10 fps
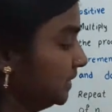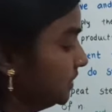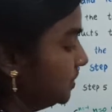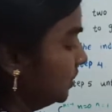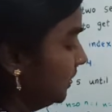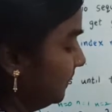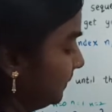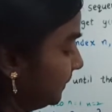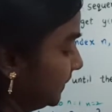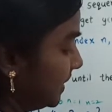So,
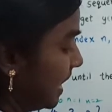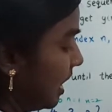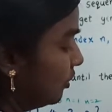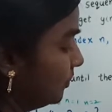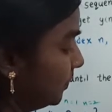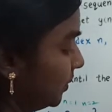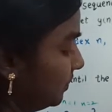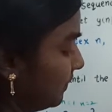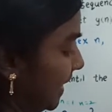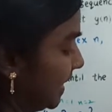output
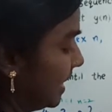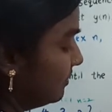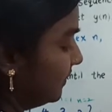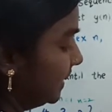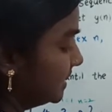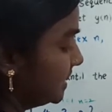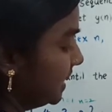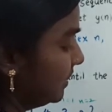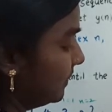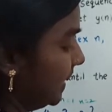y of n
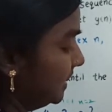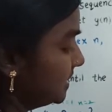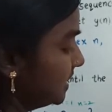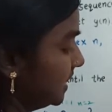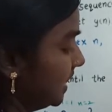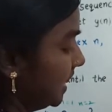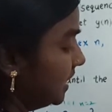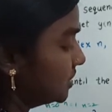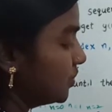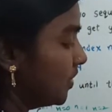sequence
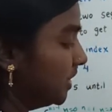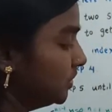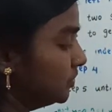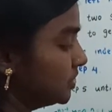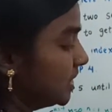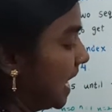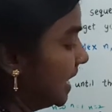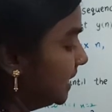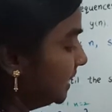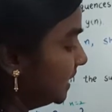is going to
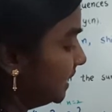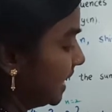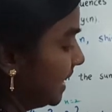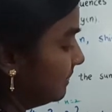start at the time